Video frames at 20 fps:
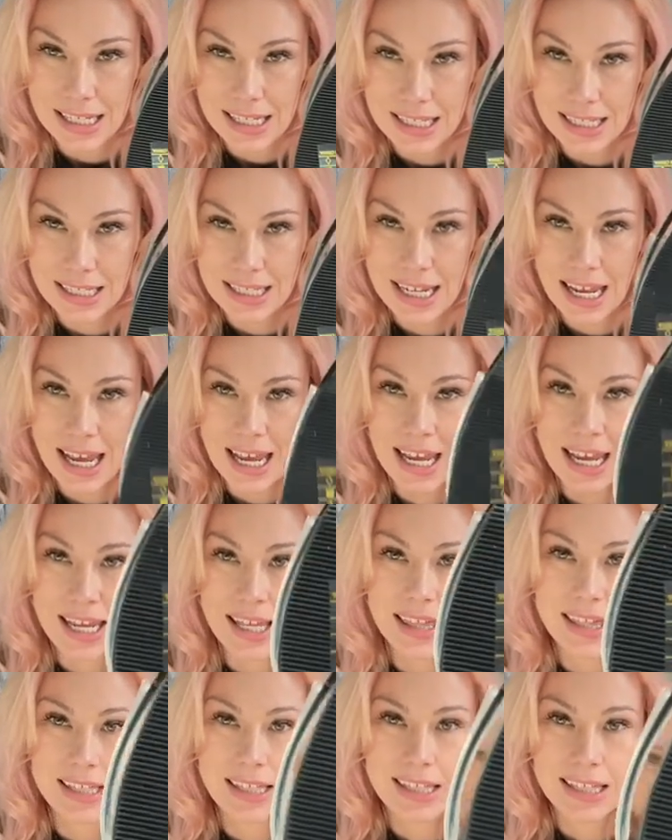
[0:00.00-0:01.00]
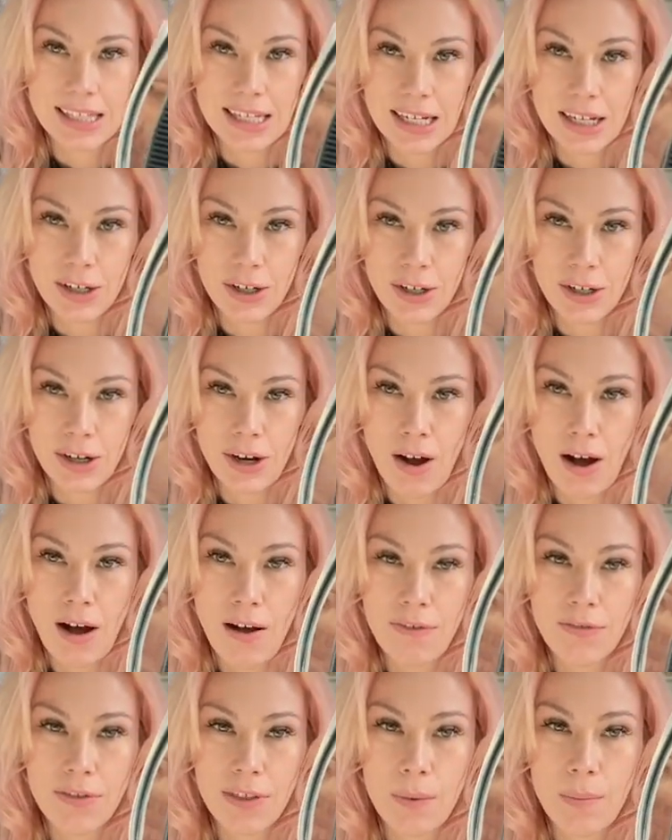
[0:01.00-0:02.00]
take the sticker
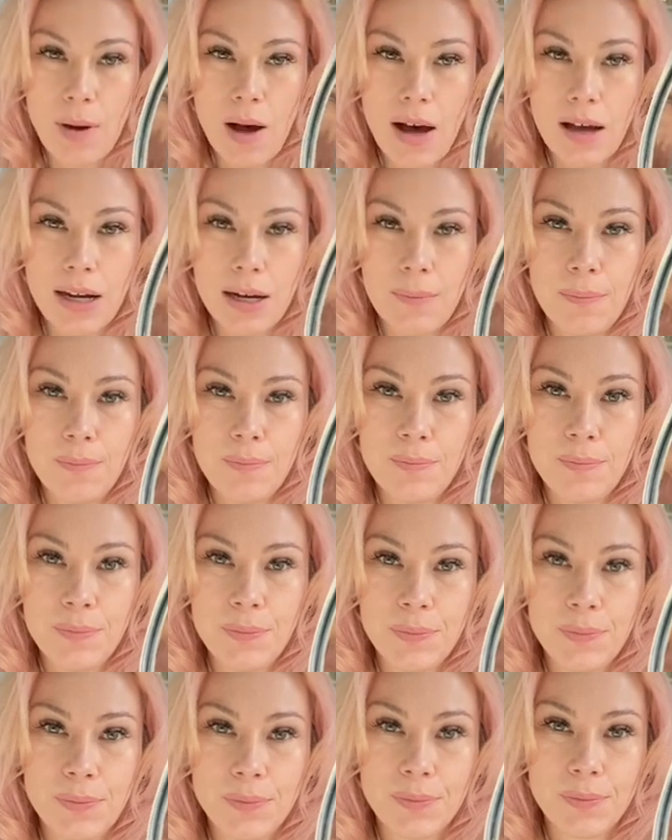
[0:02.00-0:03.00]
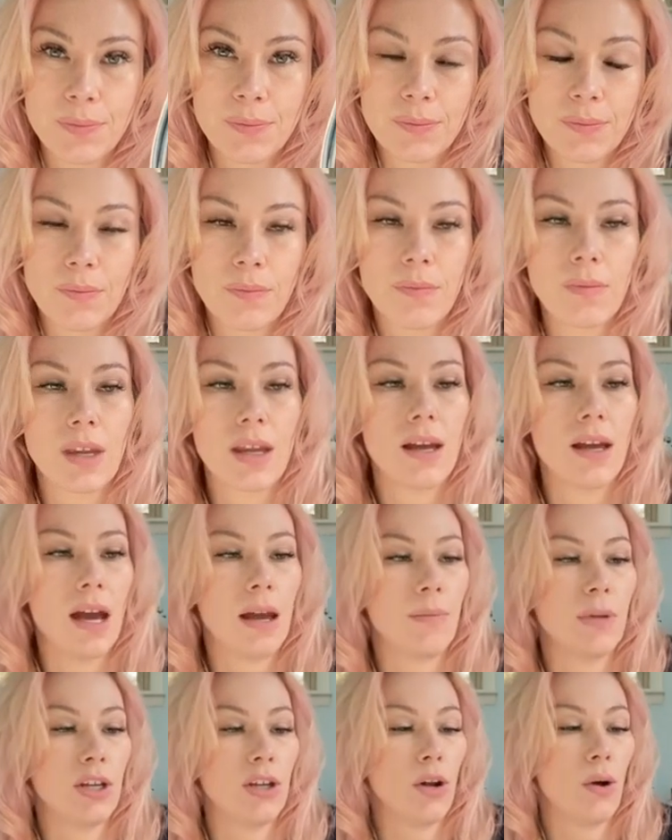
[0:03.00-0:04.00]
off the bottom. I
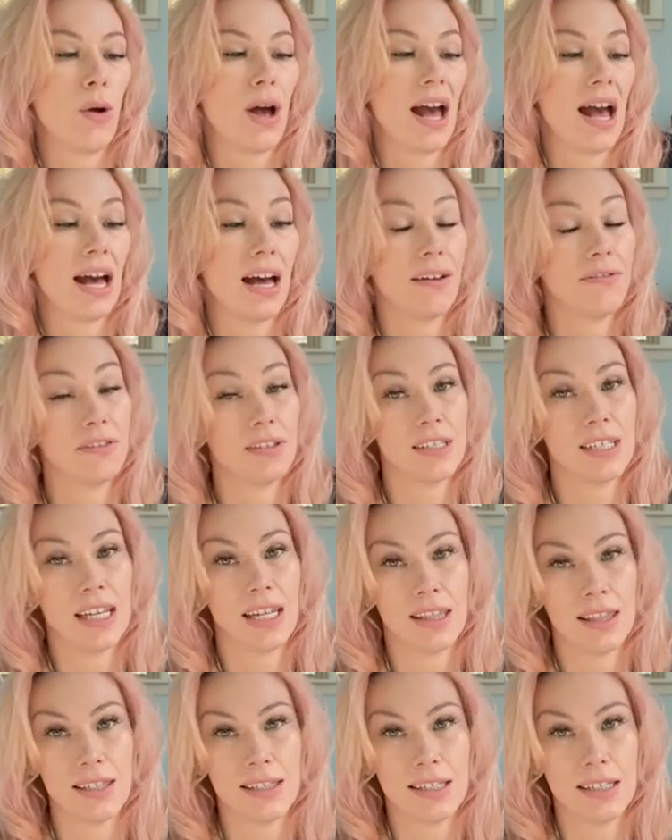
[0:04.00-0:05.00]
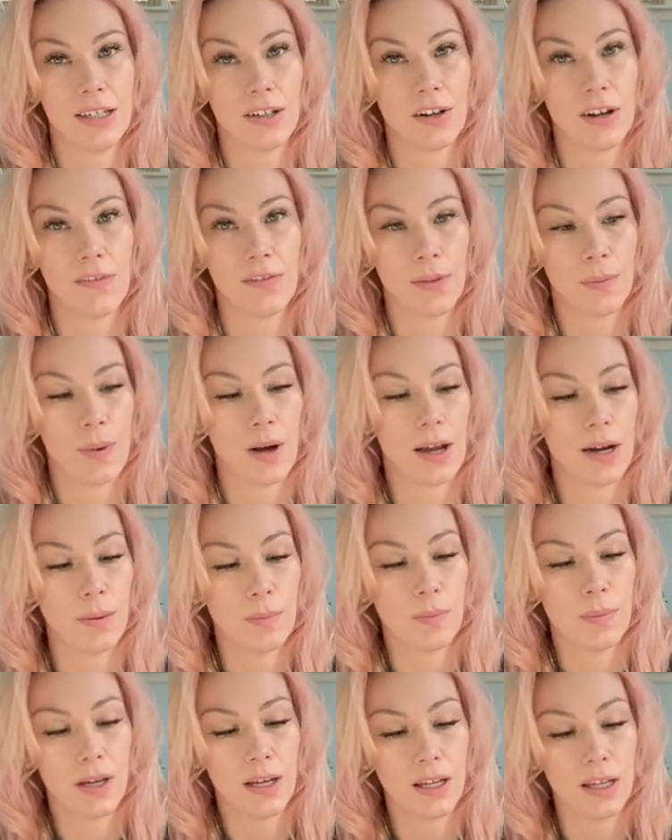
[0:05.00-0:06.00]
mean, you don't have to take the sticker off the bottom,
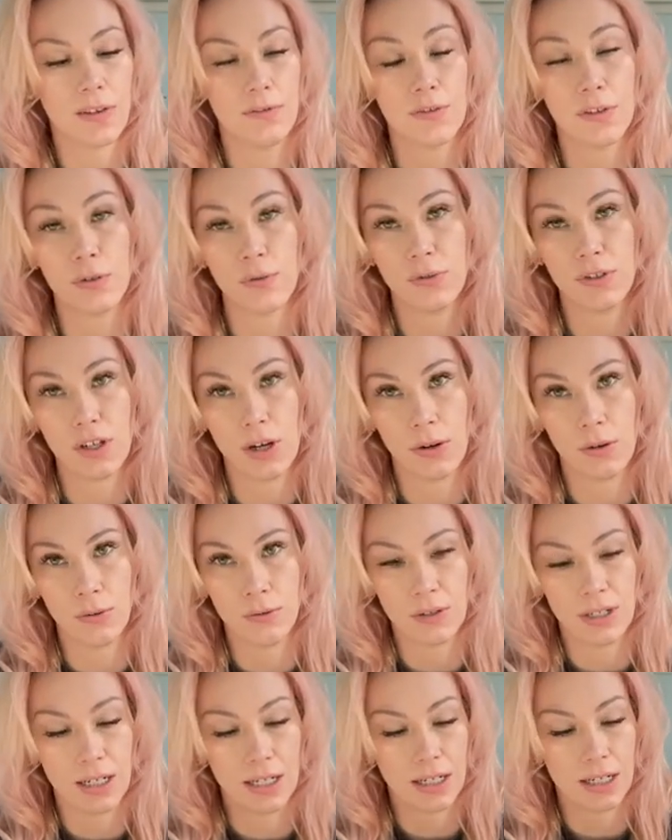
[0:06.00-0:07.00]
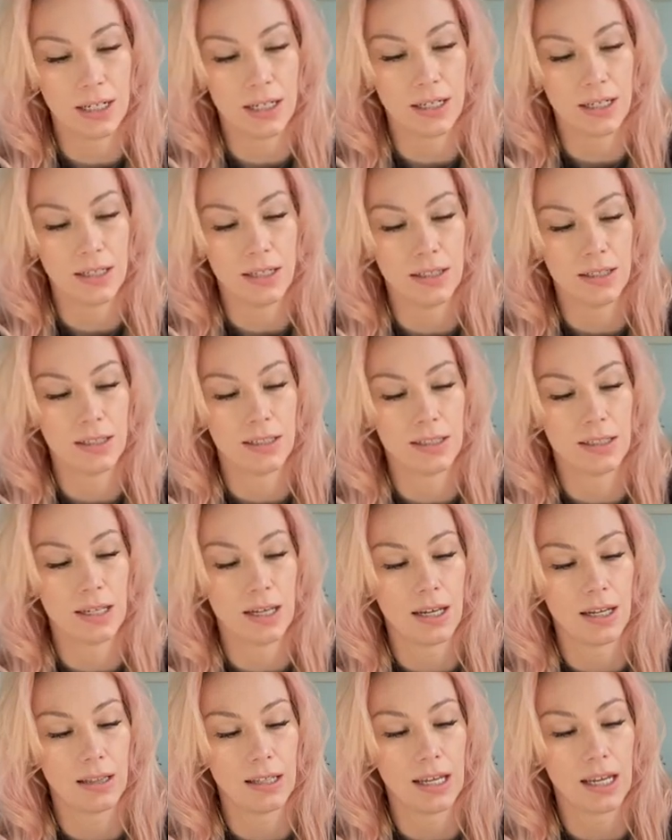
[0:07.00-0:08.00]
but if you don't, it is
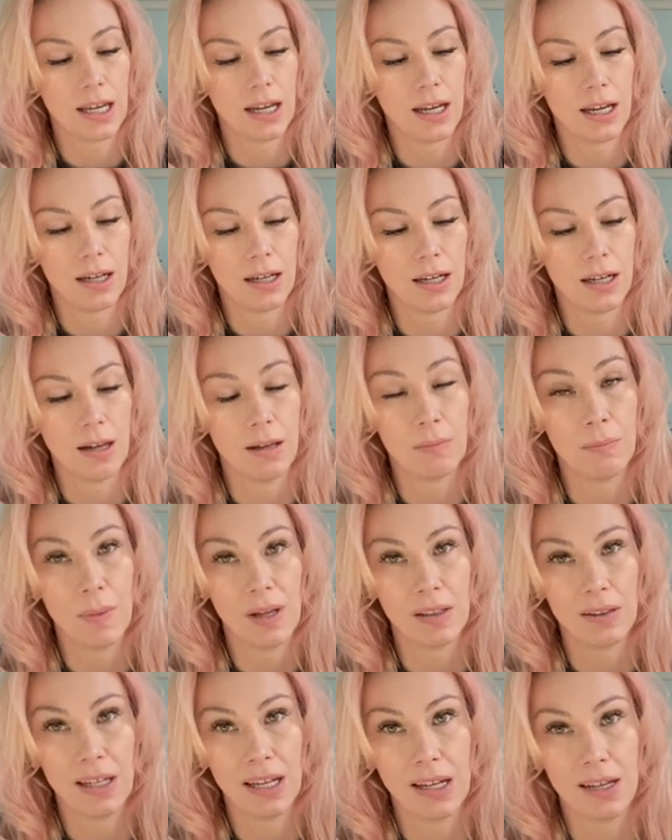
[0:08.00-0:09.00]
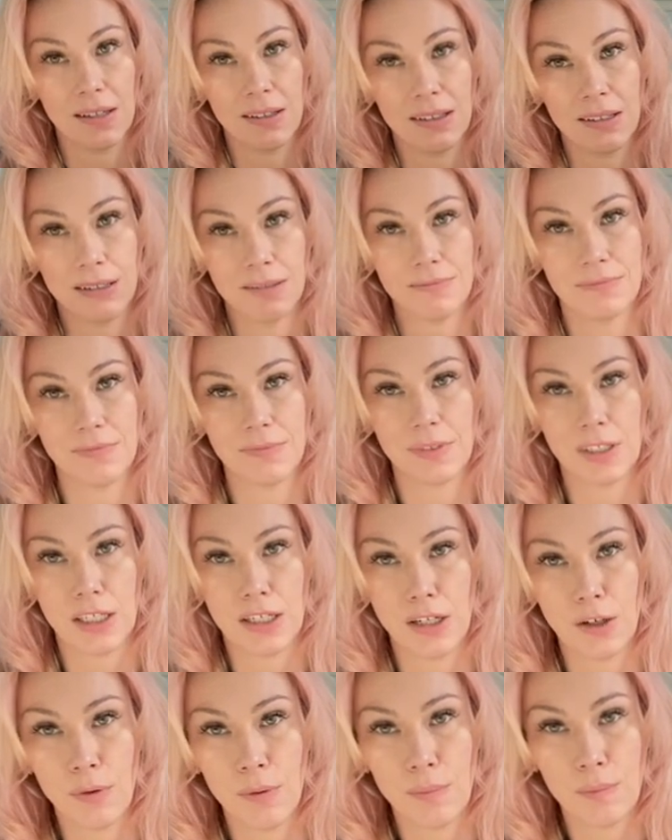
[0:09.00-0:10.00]
like a
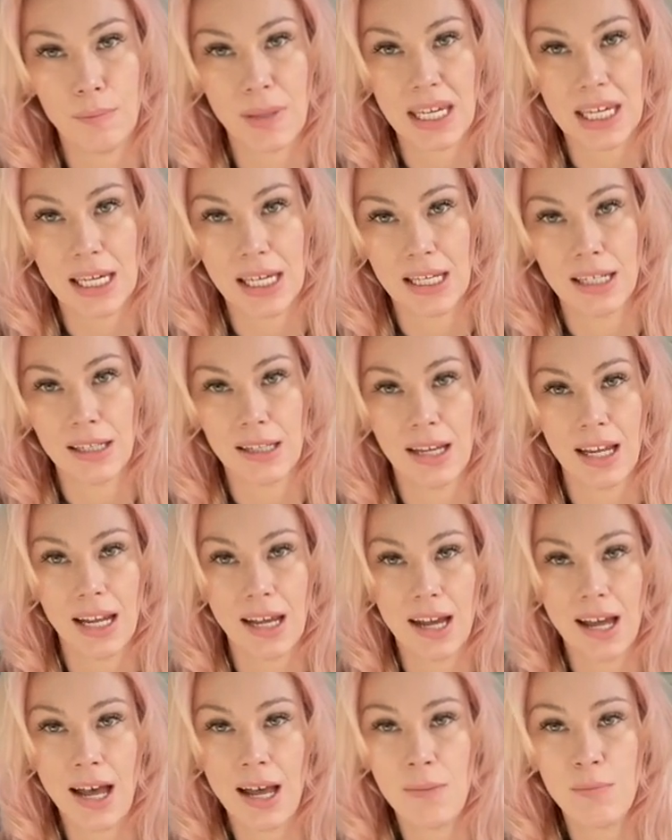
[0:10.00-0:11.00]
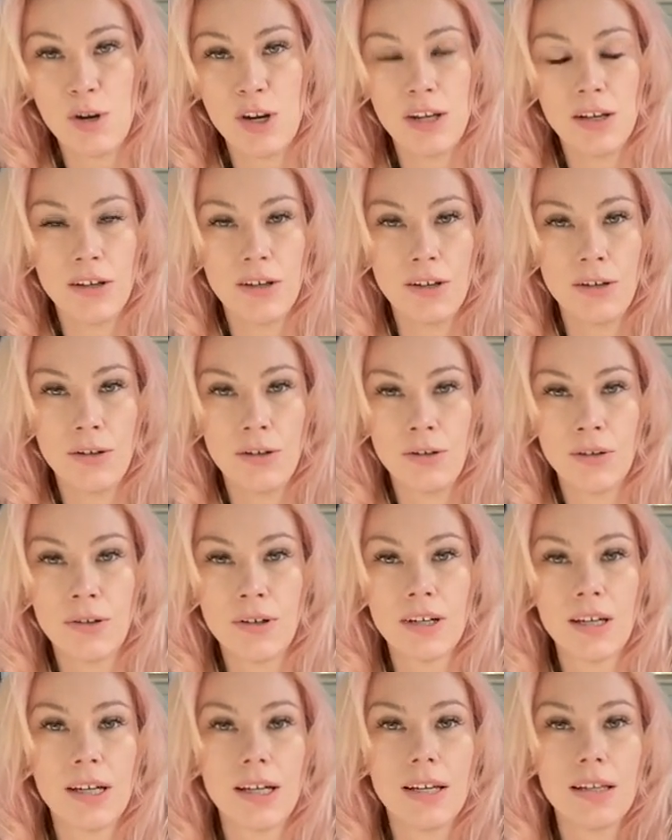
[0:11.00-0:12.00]
beacon, like, I'm new.
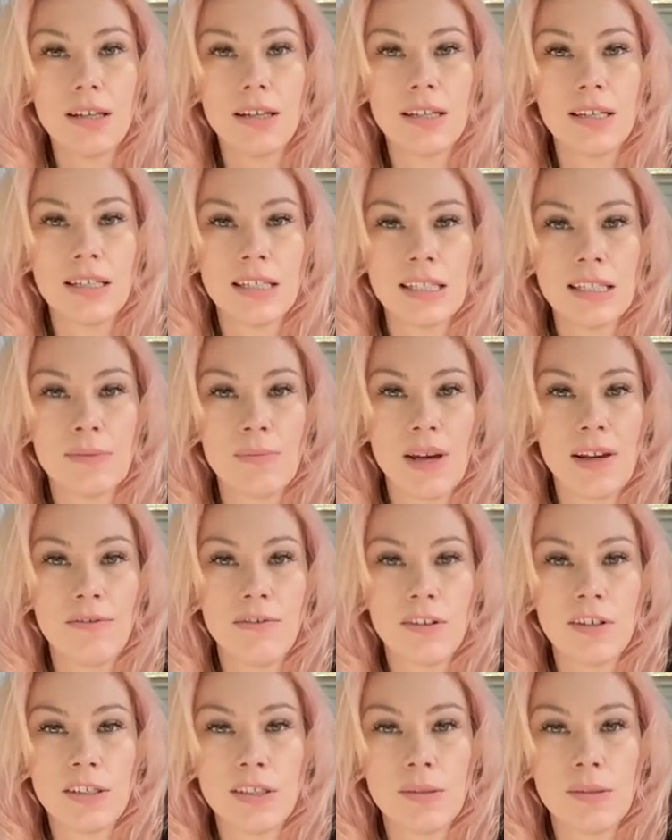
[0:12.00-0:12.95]
This is my first